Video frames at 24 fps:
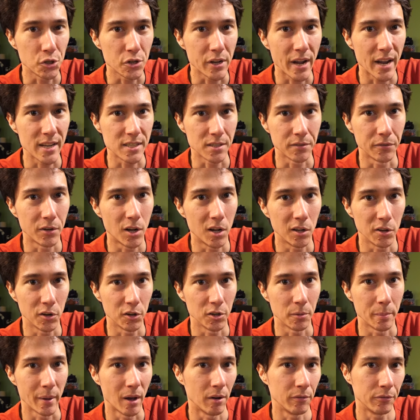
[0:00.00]
you guys have all
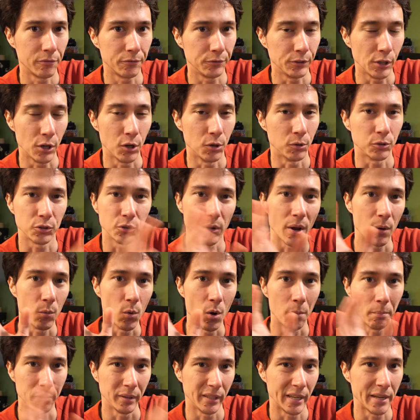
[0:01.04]
heard about flow, so I
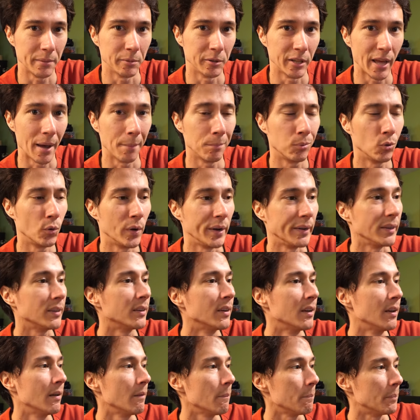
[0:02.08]
won't belabor that point.
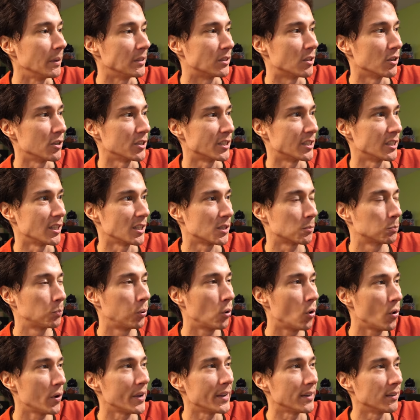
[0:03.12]
But there's this
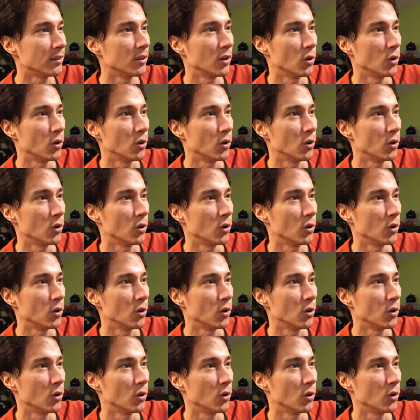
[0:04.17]
point